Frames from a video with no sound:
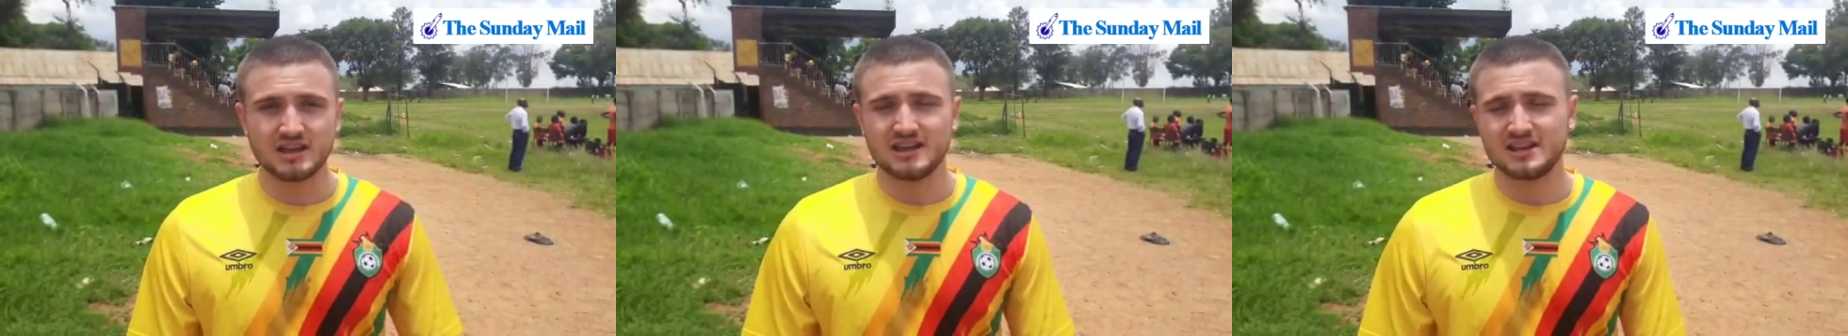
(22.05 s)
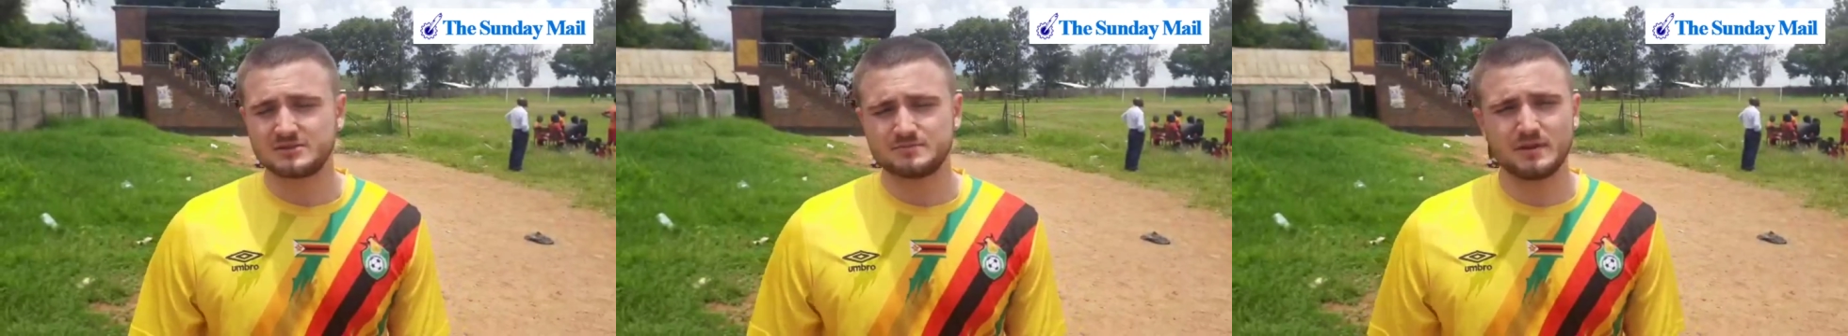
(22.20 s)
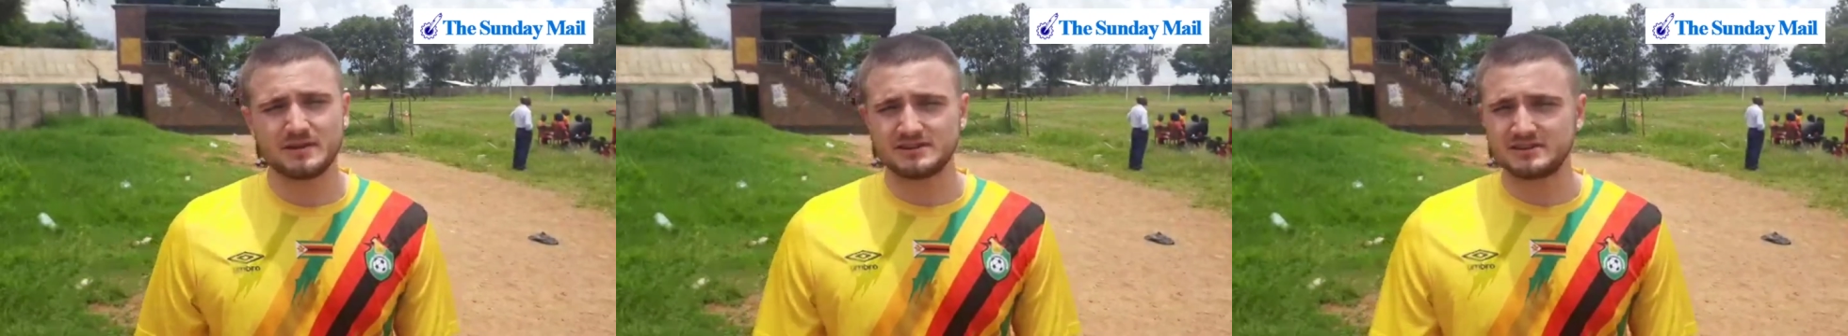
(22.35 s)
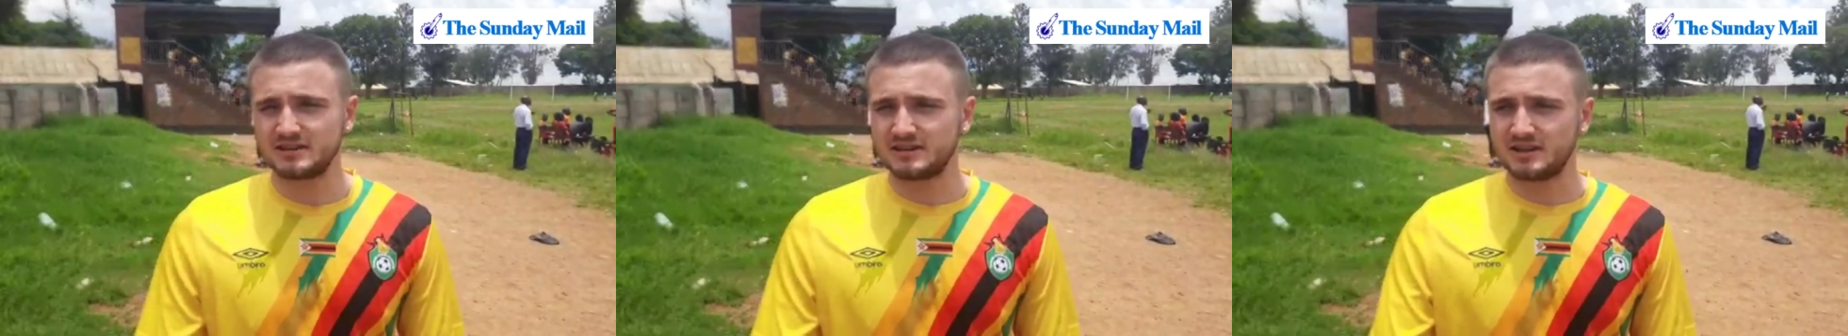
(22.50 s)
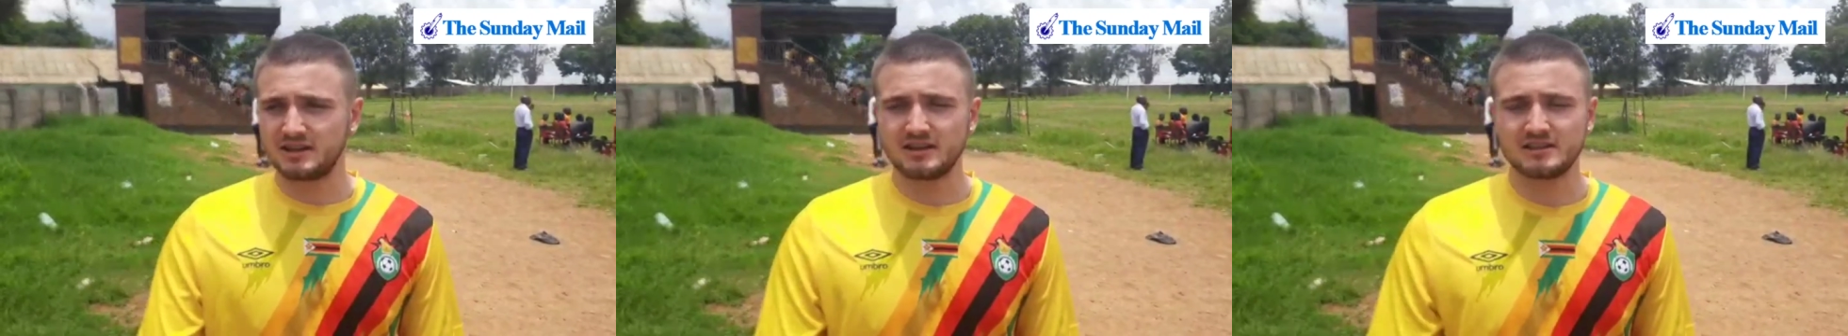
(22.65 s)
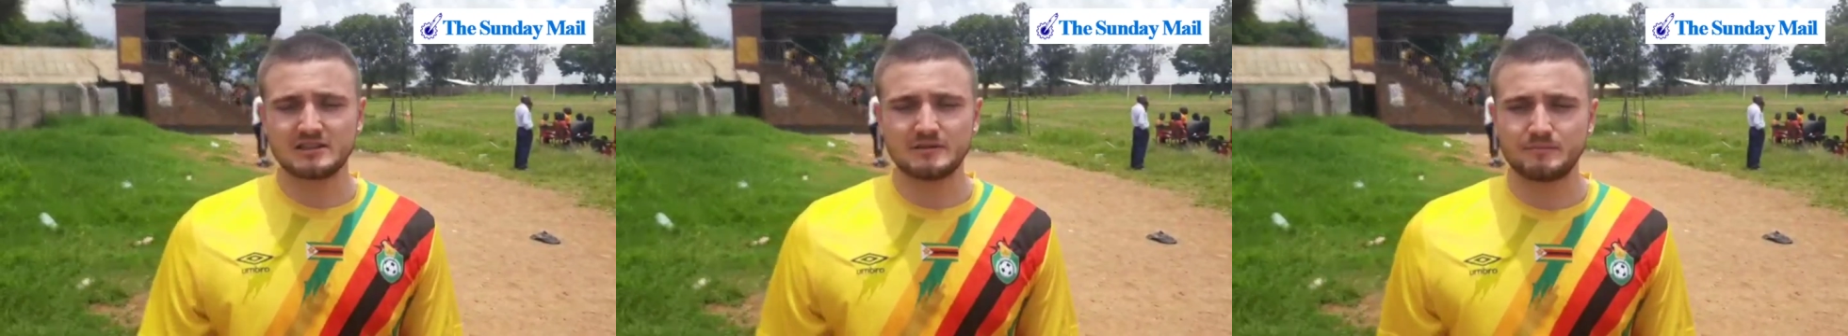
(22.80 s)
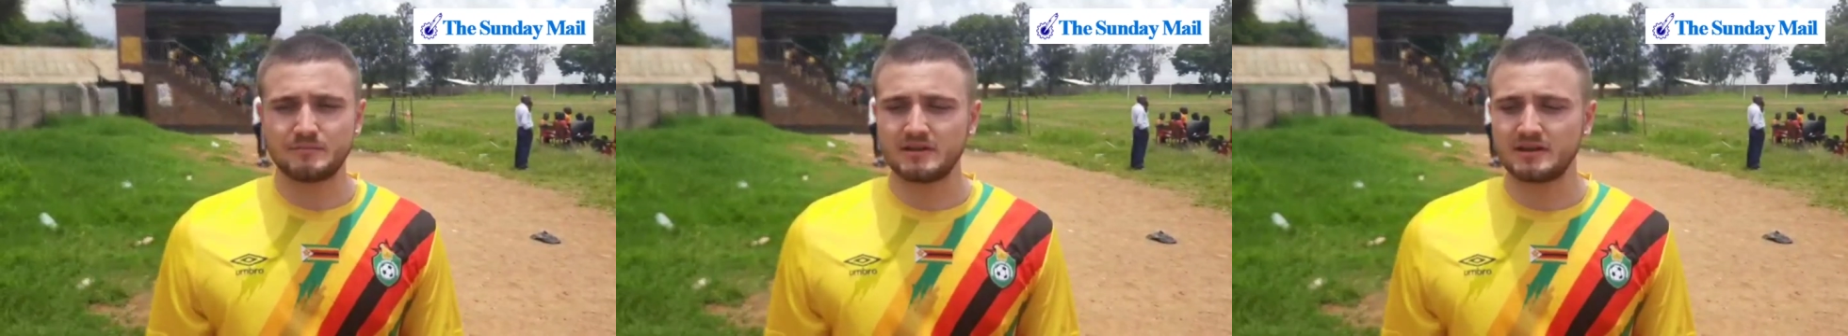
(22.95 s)
especially here
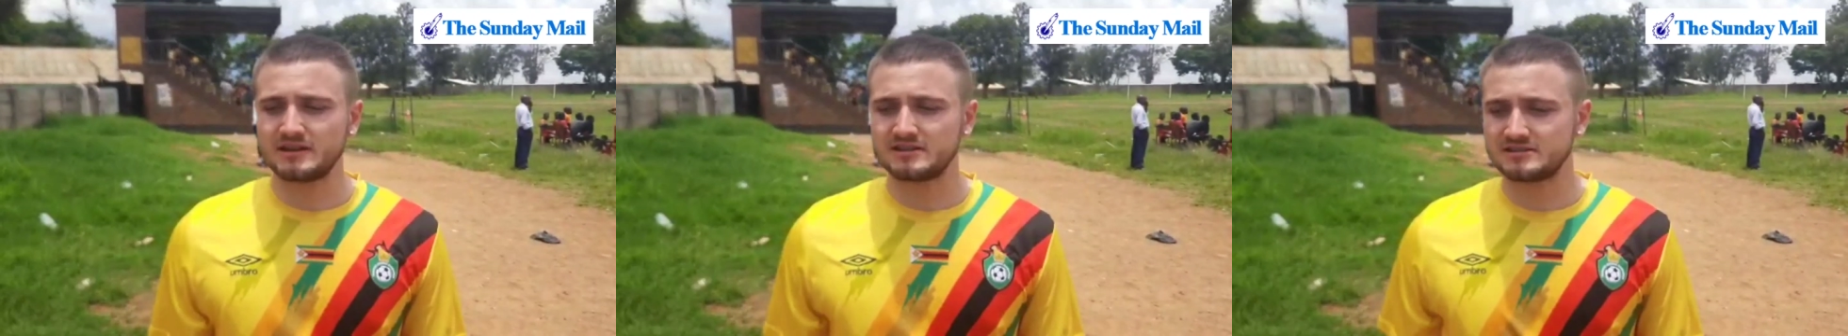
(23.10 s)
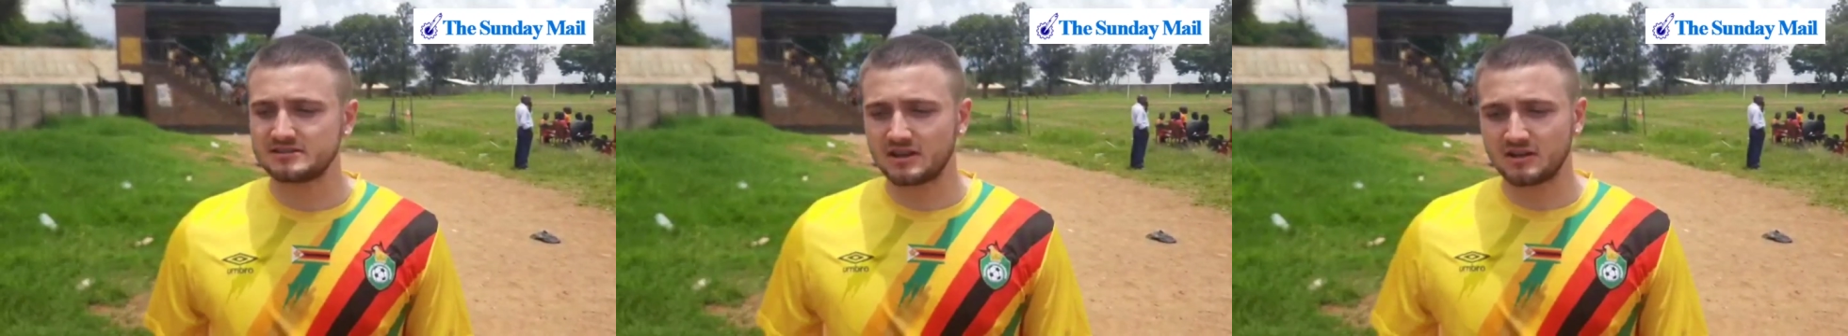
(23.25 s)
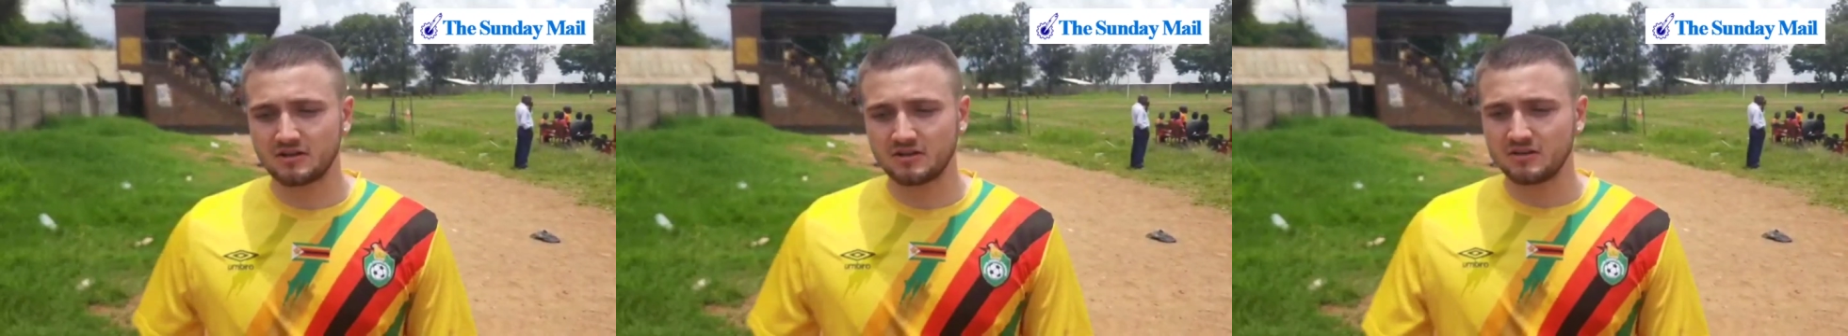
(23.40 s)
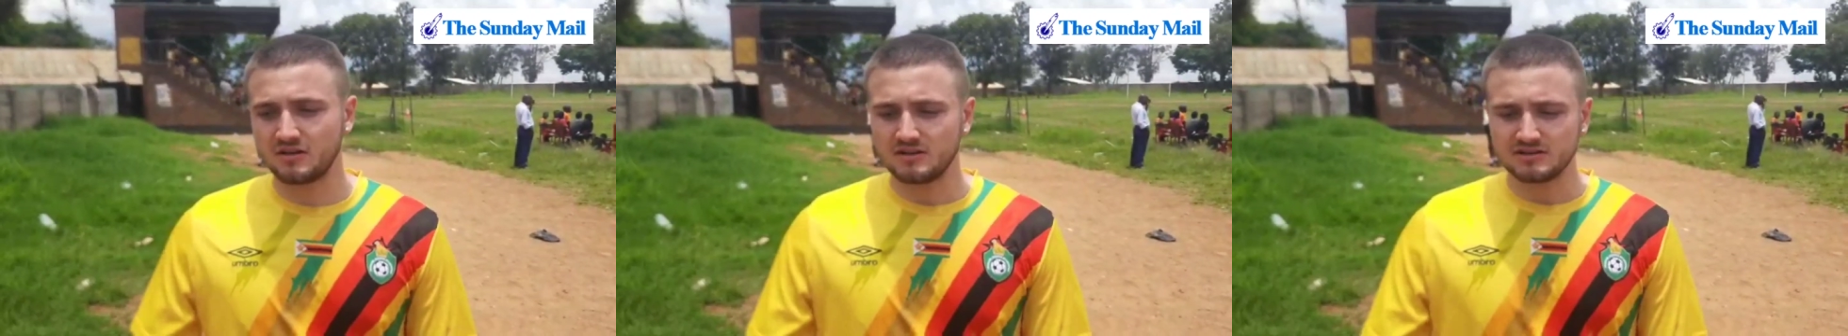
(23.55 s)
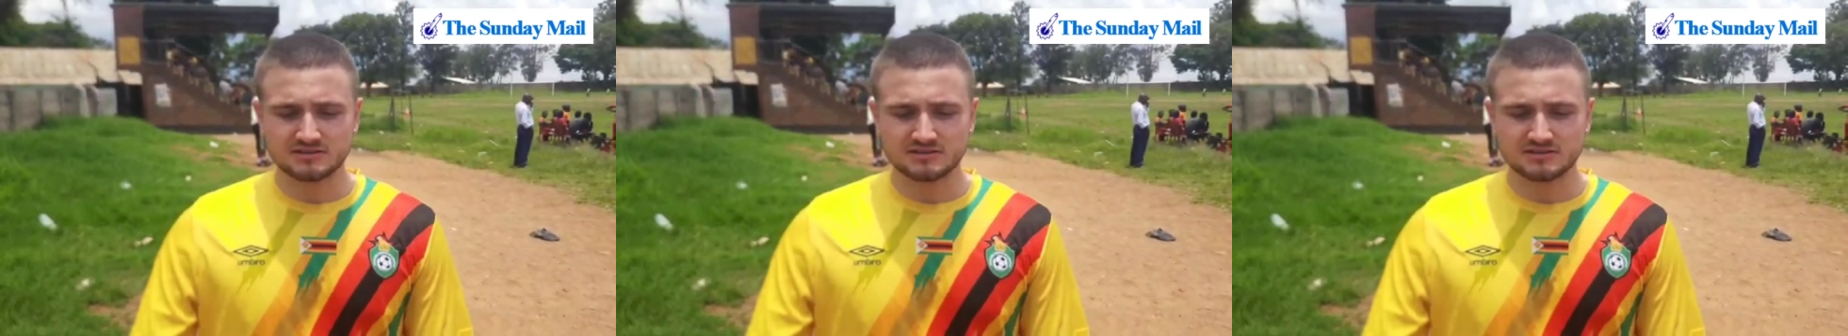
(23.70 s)
in the PSL,